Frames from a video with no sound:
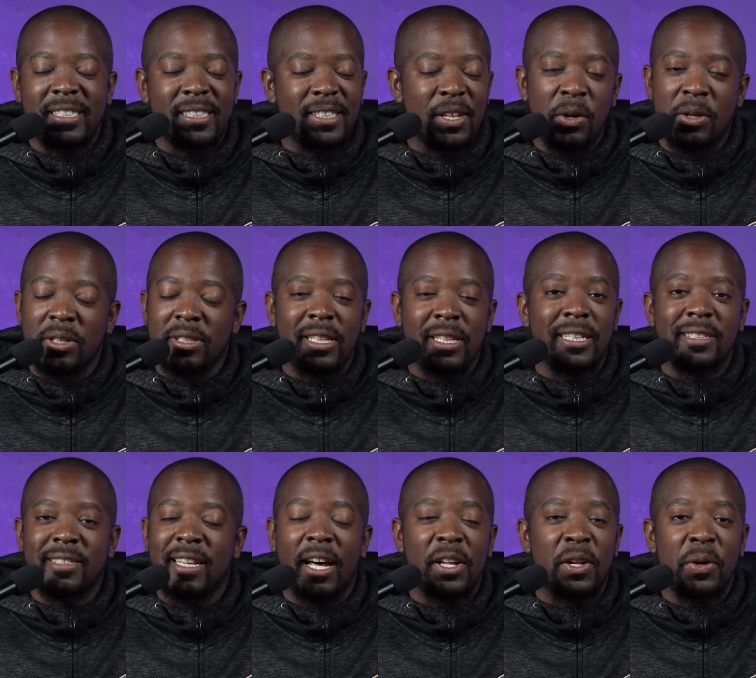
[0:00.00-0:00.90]
Throw this
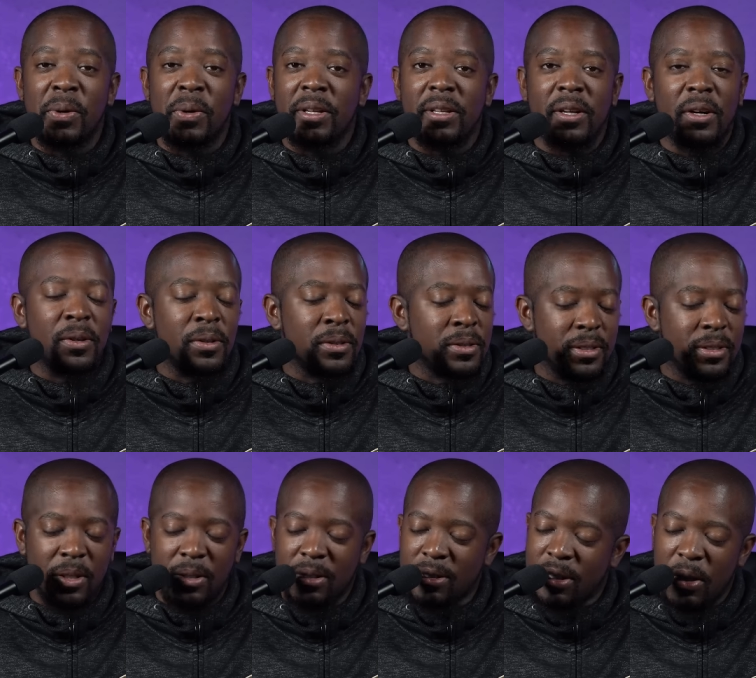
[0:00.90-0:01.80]
list out the window.
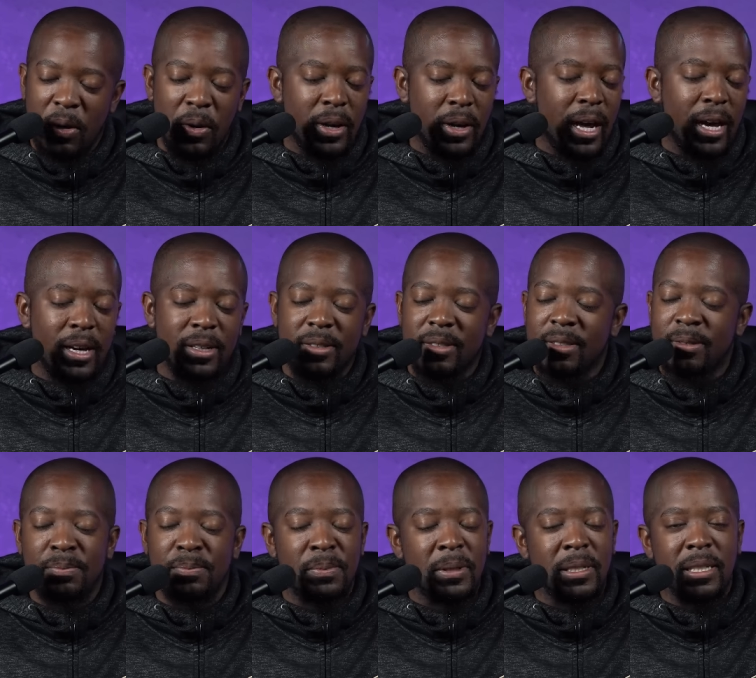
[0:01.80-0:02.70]
Throw, throw it
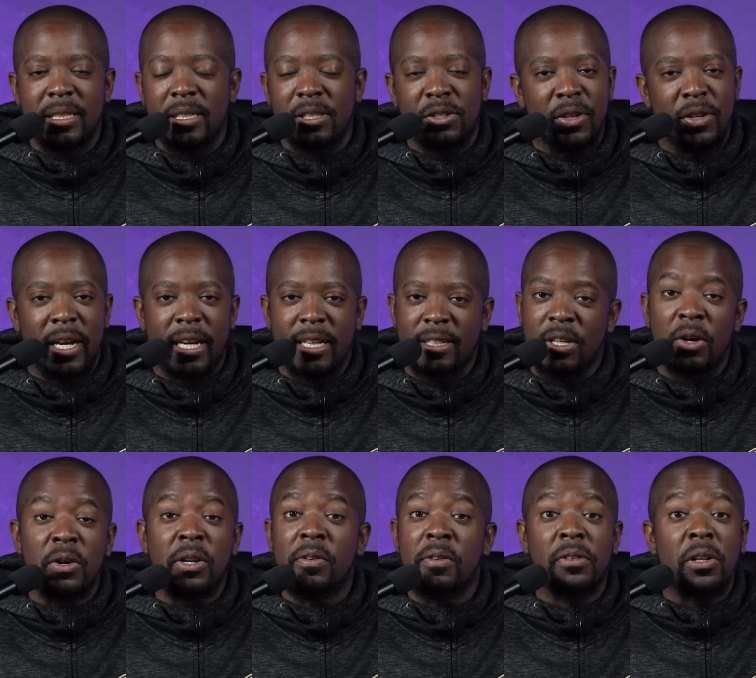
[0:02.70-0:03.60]
out. Put it in the trash.
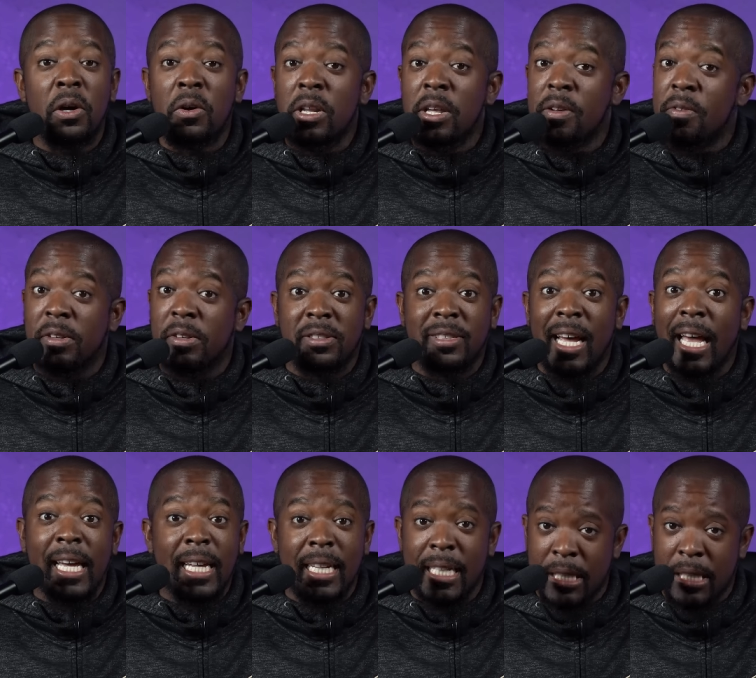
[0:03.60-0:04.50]
Don't even don't even
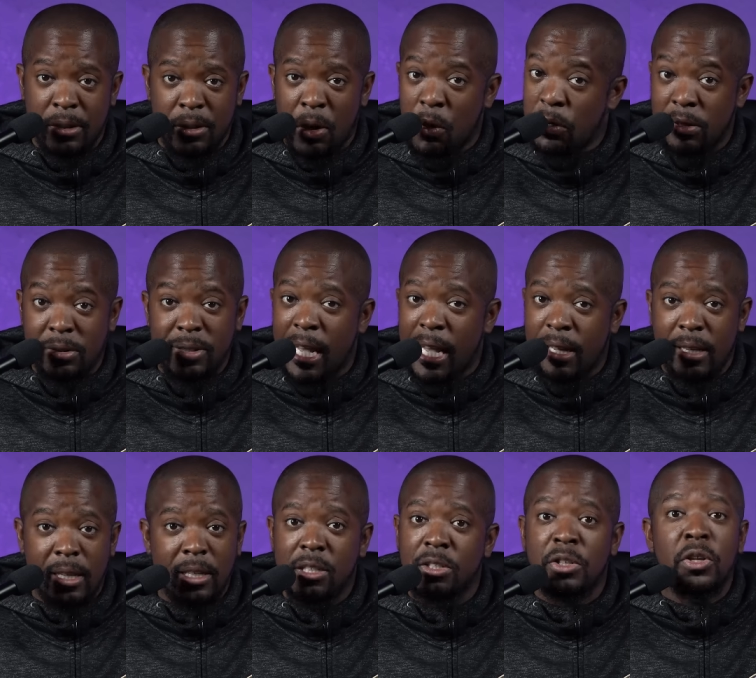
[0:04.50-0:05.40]
recycle it. Don't recycle it
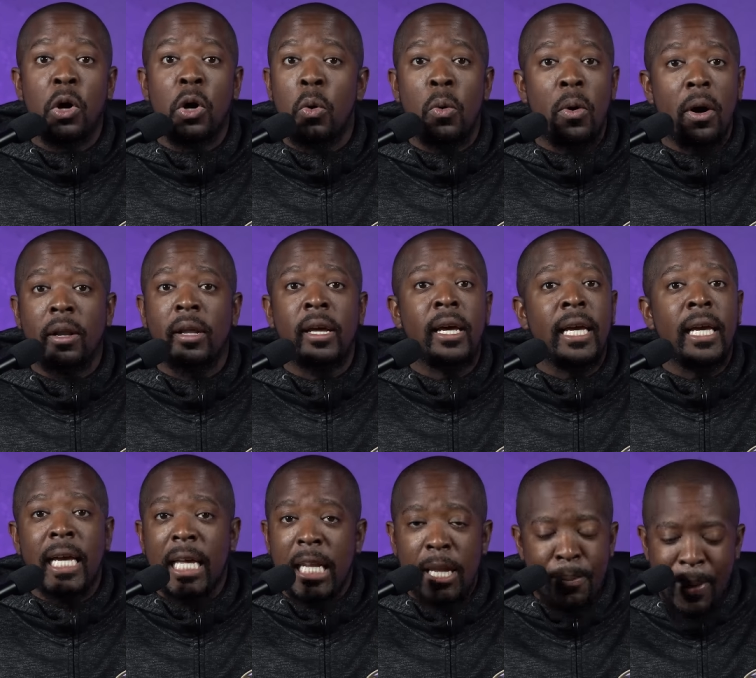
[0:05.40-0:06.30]
because you don't want
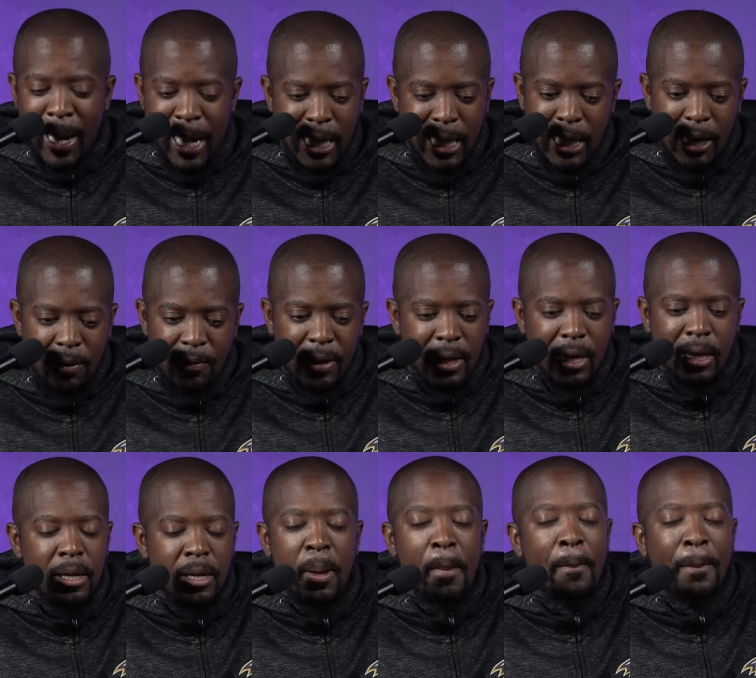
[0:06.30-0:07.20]
anybody even
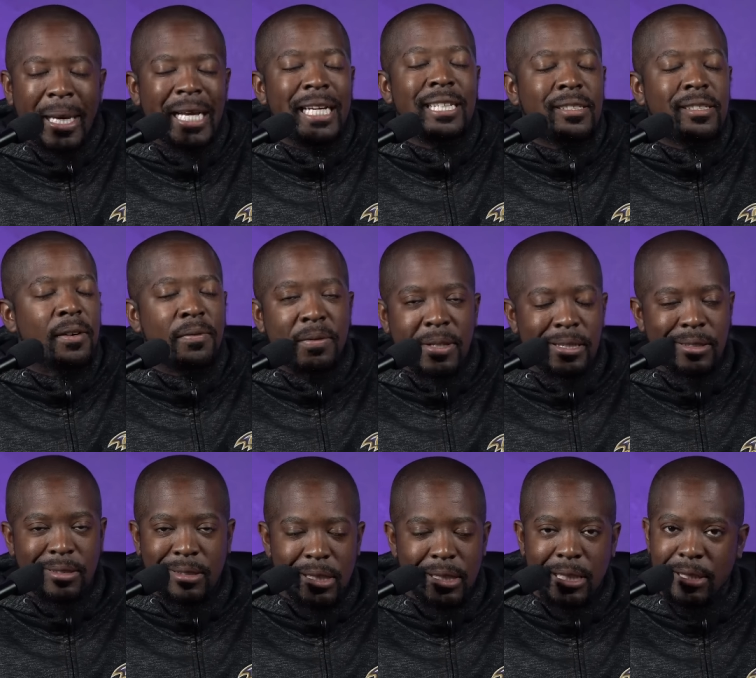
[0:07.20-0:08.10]
getting a piece of
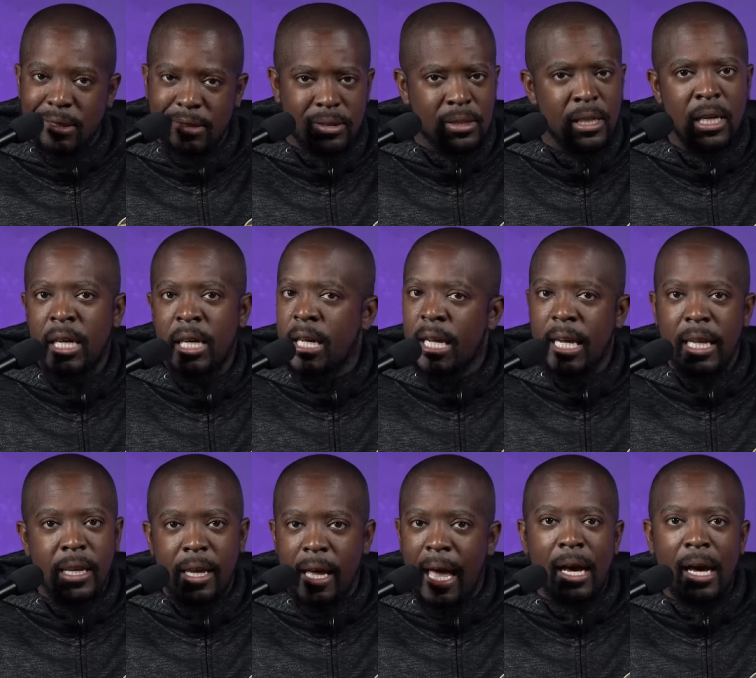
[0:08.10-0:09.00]
this list
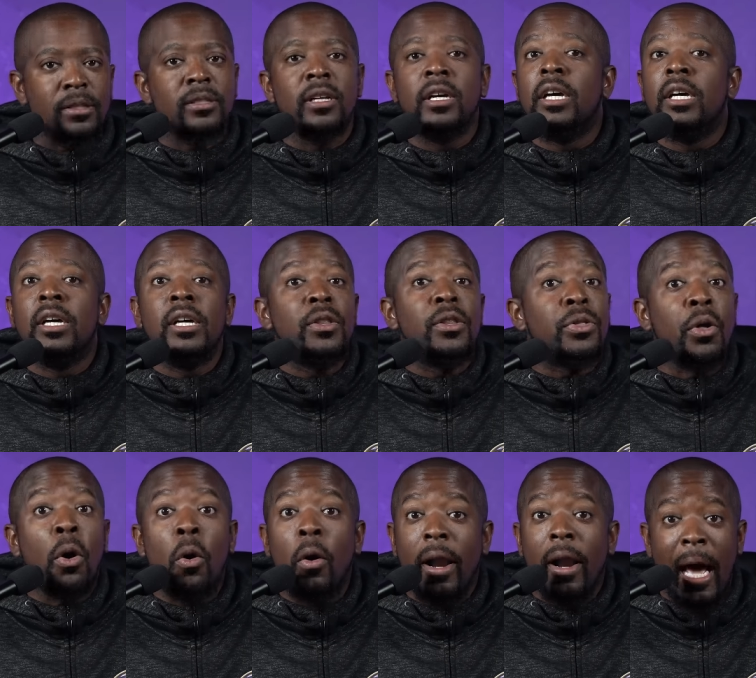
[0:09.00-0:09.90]
in their house.
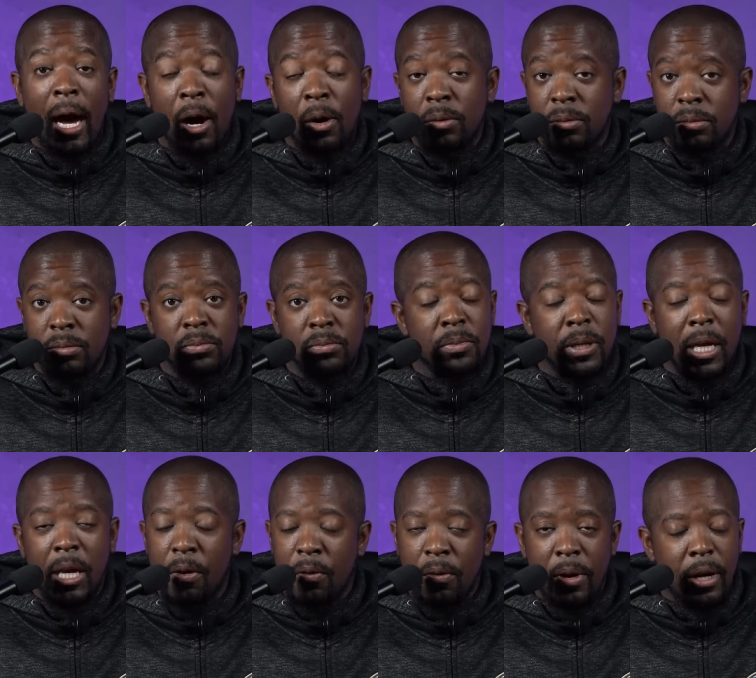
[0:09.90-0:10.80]
Throw it out.
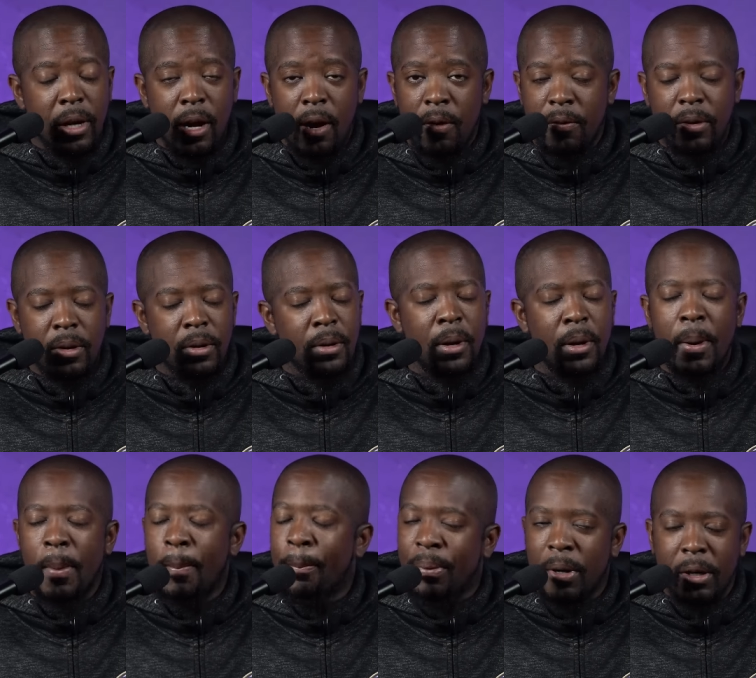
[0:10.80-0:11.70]
Get rid of it.
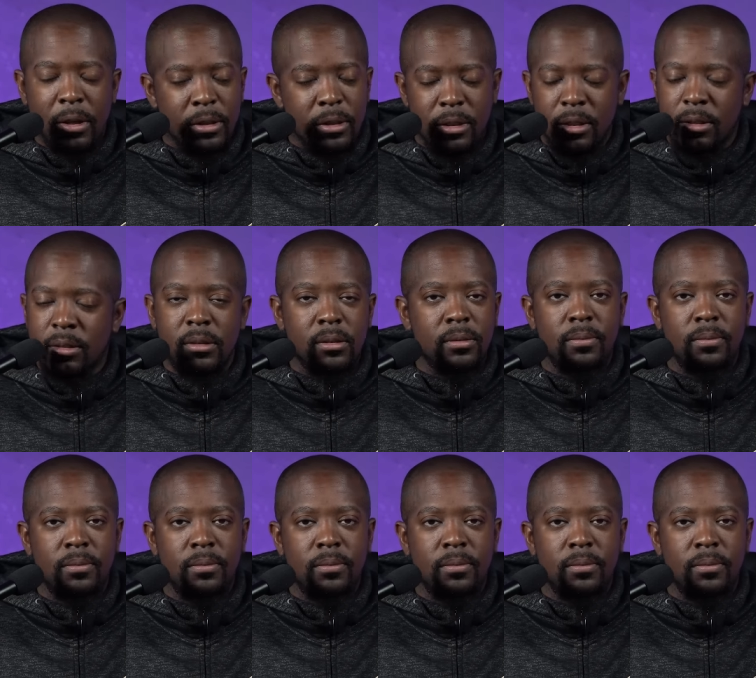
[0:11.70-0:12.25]
Burn it.